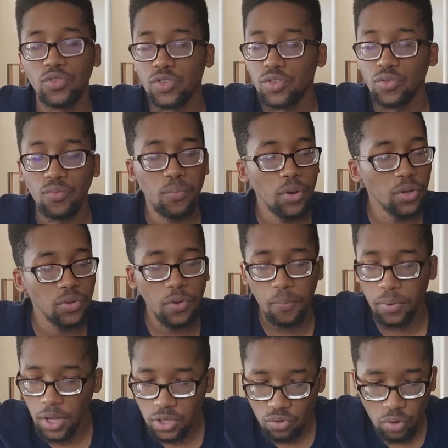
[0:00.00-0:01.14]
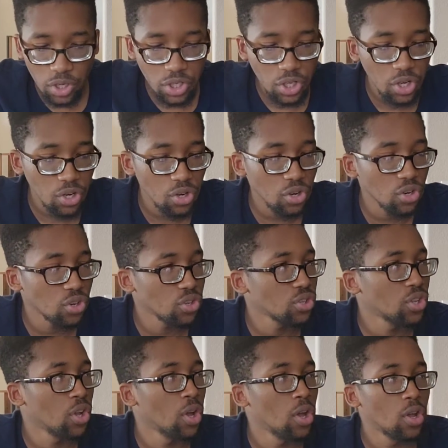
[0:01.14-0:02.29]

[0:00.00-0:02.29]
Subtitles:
you put your blood, sweat, and tears,